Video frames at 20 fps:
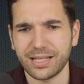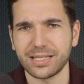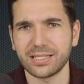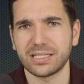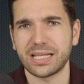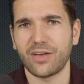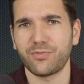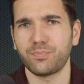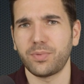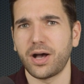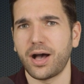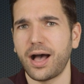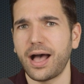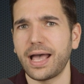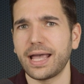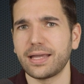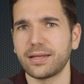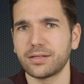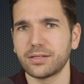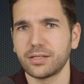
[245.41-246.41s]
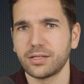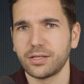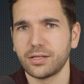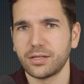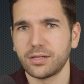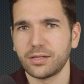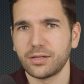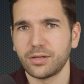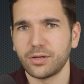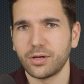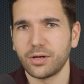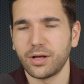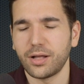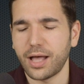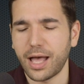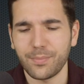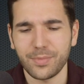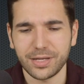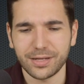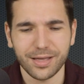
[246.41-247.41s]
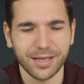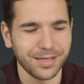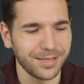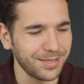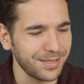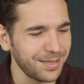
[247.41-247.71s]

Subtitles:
is left behind, well, I mean,